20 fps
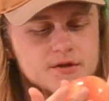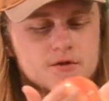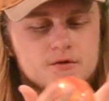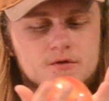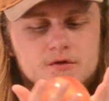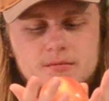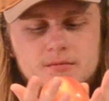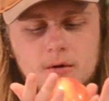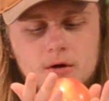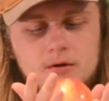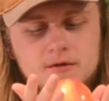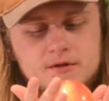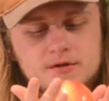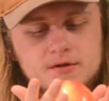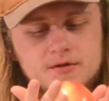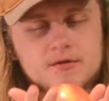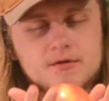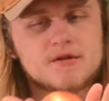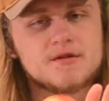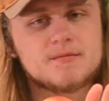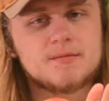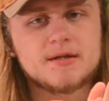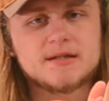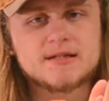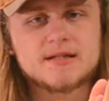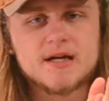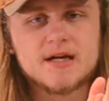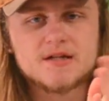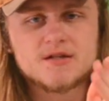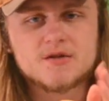small to do the split
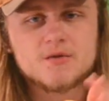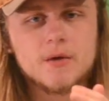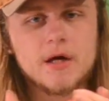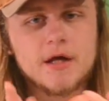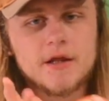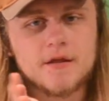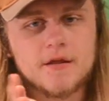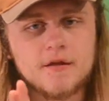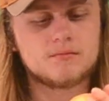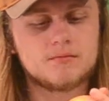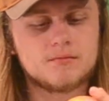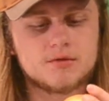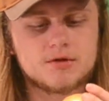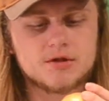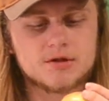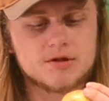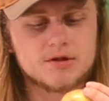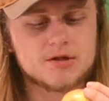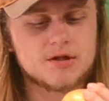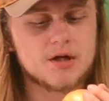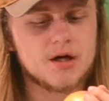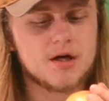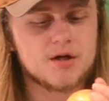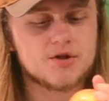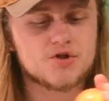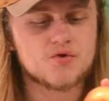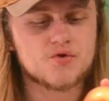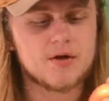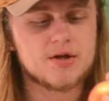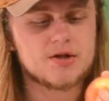test with. Just
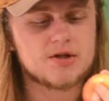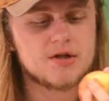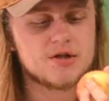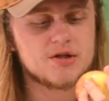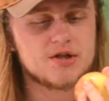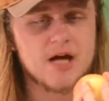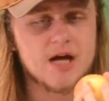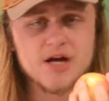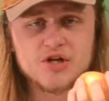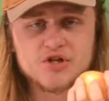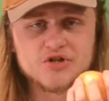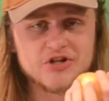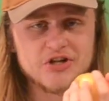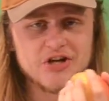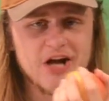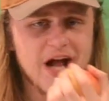straight to the texture.